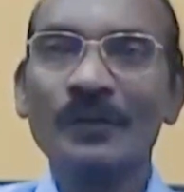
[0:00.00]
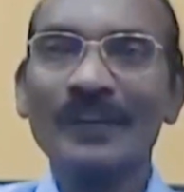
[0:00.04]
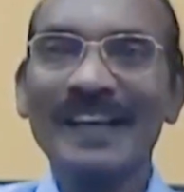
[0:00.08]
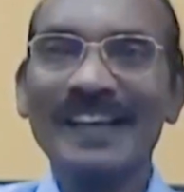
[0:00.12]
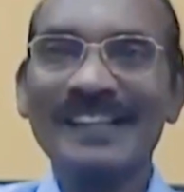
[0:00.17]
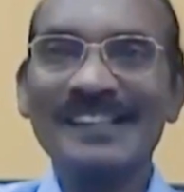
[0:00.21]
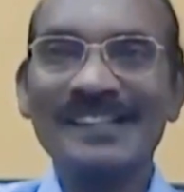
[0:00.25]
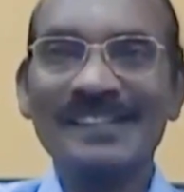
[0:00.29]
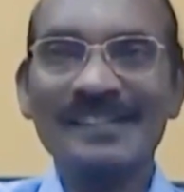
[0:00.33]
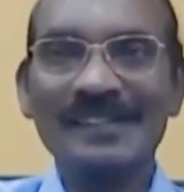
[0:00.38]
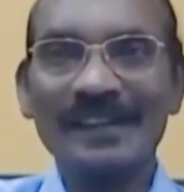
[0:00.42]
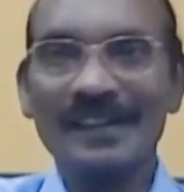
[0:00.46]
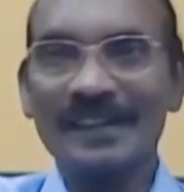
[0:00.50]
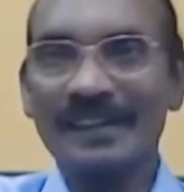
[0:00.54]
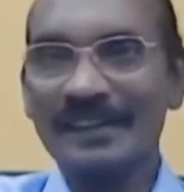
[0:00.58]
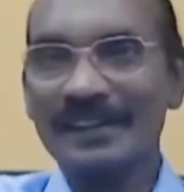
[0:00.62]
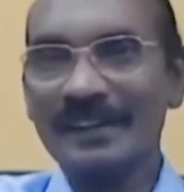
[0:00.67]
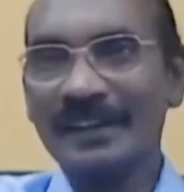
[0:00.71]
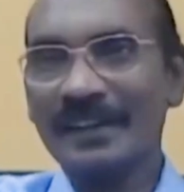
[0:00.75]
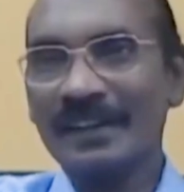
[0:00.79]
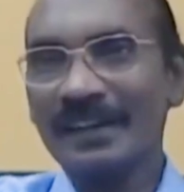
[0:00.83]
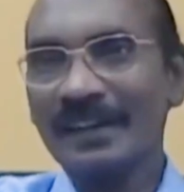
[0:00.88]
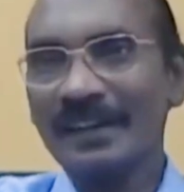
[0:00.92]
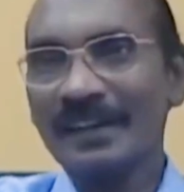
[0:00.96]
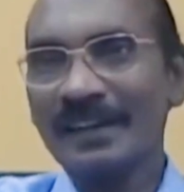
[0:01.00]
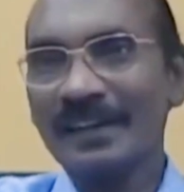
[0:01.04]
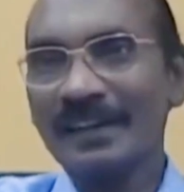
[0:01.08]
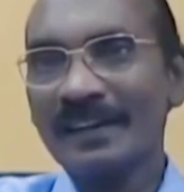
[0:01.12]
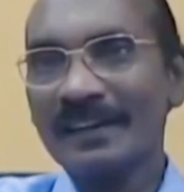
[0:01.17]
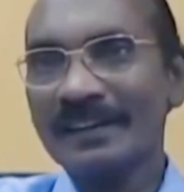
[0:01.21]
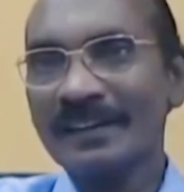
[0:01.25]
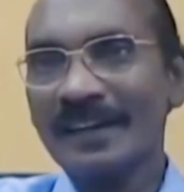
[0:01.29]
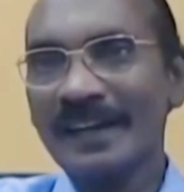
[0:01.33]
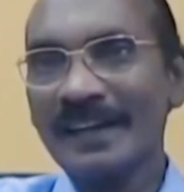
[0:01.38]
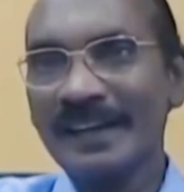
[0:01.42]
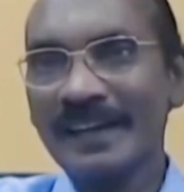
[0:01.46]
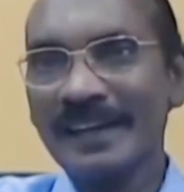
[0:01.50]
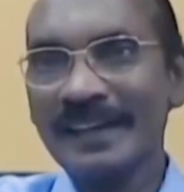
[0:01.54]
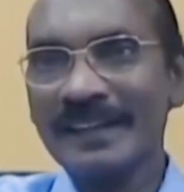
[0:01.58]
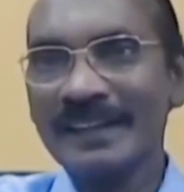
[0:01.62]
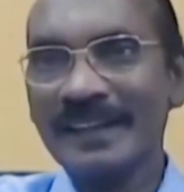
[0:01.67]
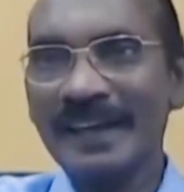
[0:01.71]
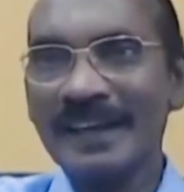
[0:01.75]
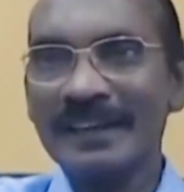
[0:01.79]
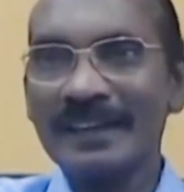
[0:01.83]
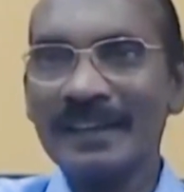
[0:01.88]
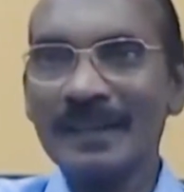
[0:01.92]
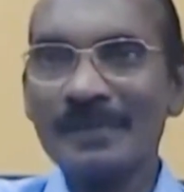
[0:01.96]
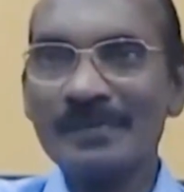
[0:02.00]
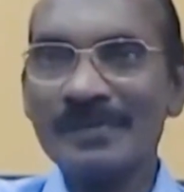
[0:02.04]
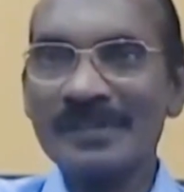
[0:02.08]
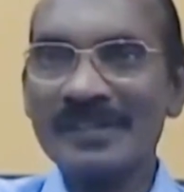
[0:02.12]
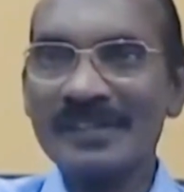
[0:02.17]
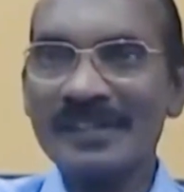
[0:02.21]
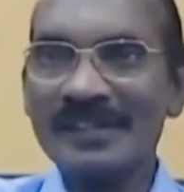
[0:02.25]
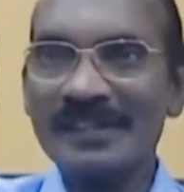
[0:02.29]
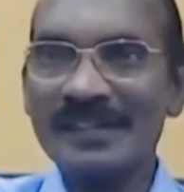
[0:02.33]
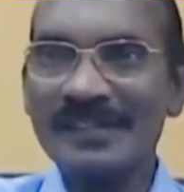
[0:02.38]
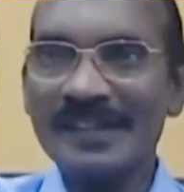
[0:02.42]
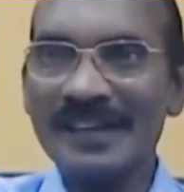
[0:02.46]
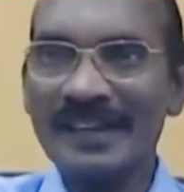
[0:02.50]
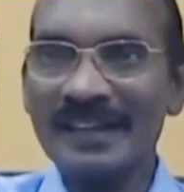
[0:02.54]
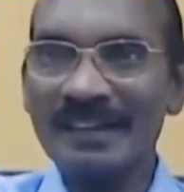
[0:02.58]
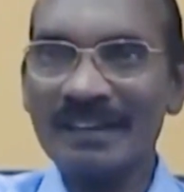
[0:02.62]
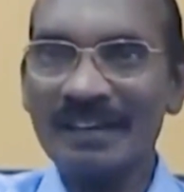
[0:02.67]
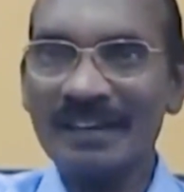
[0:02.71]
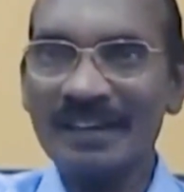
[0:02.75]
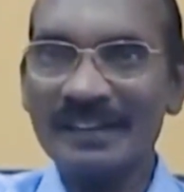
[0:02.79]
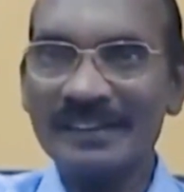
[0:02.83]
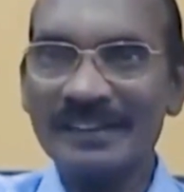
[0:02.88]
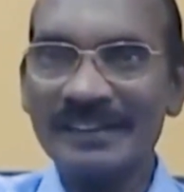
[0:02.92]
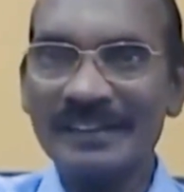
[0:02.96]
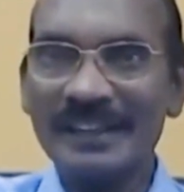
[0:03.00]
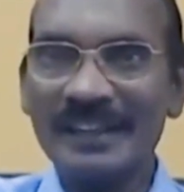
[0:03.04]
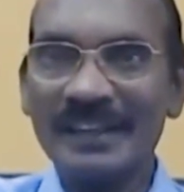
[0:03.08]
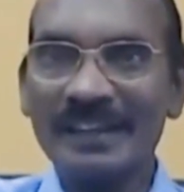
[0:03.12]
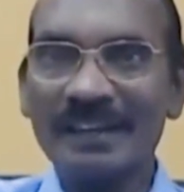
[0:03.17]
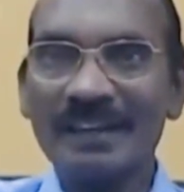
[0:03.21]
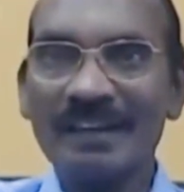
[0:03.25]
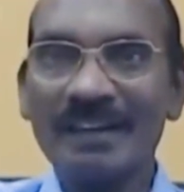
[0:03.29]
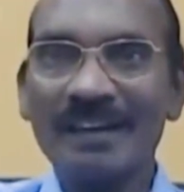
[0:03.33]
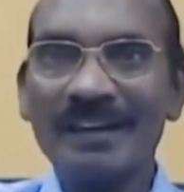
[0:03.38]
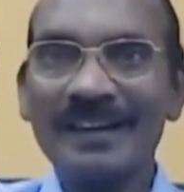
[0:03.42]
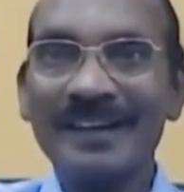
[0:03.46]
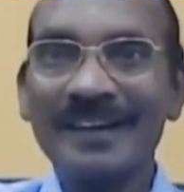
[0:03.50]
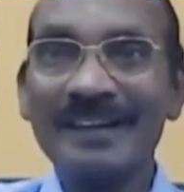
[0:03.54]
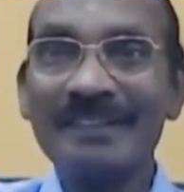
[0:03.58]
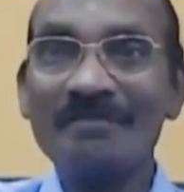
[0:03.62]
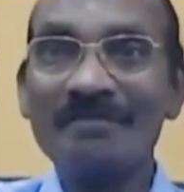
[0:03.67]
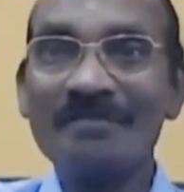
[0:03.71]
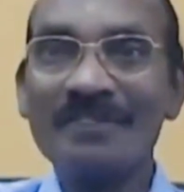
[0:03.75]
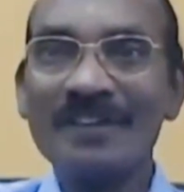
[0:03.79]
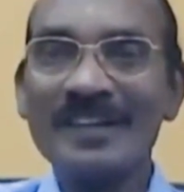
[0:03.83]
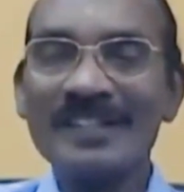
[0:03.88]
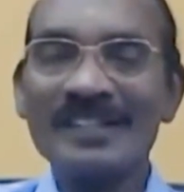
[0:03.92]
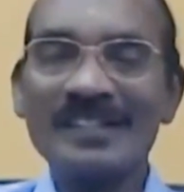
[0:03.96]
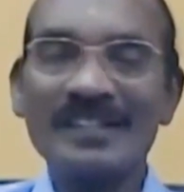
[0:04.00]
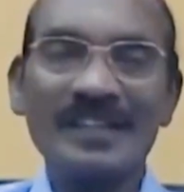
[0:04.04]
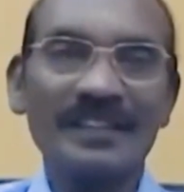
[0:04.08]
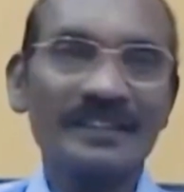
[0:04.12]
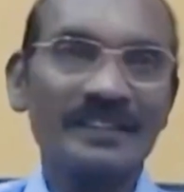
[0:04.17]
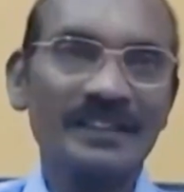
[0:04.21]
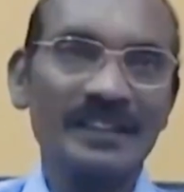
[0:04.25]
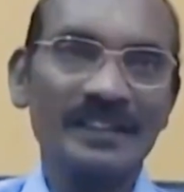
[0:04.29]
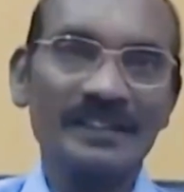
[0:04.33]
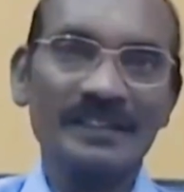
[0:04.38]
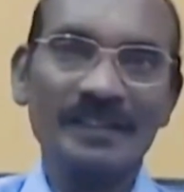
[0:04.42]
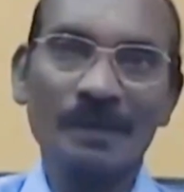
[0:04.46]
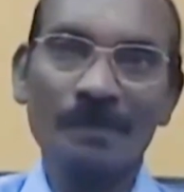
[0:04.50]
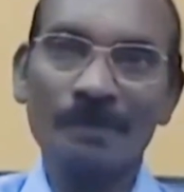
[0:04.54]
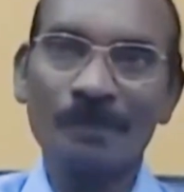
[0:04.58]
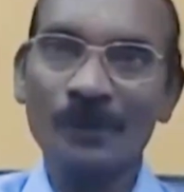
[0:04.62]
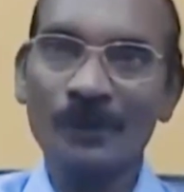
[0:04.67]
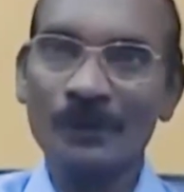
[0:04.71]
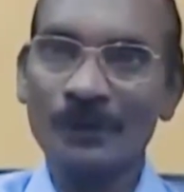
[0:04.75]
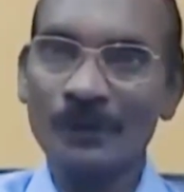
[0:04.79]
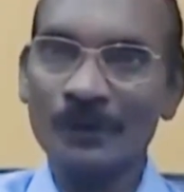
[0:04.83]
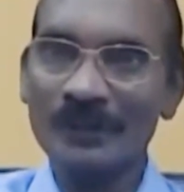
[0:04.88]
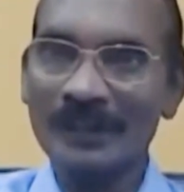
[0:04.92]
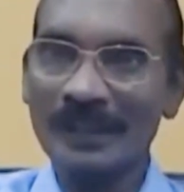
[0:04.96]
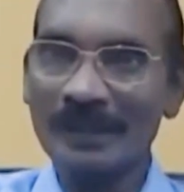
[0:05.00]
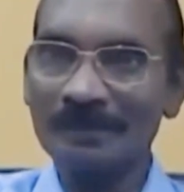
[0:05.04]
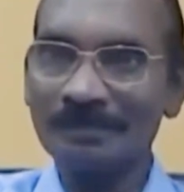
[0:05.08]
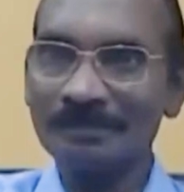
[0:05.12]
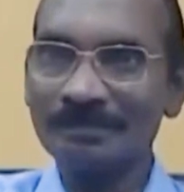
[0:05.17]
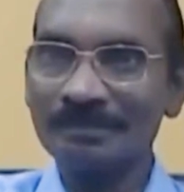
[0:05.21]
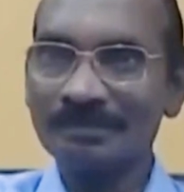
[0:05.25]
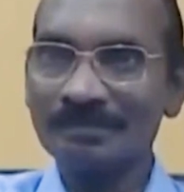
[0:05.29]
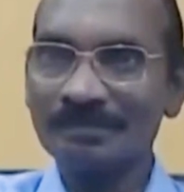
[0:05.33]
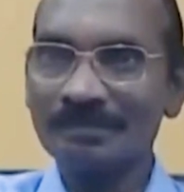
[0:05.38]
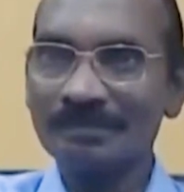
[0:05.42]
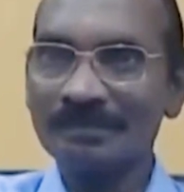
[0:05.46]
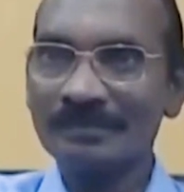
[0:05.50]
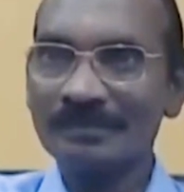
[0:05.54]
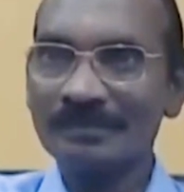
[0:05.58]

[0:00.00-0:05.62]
to extend any kind of technology or infrastructure support to them.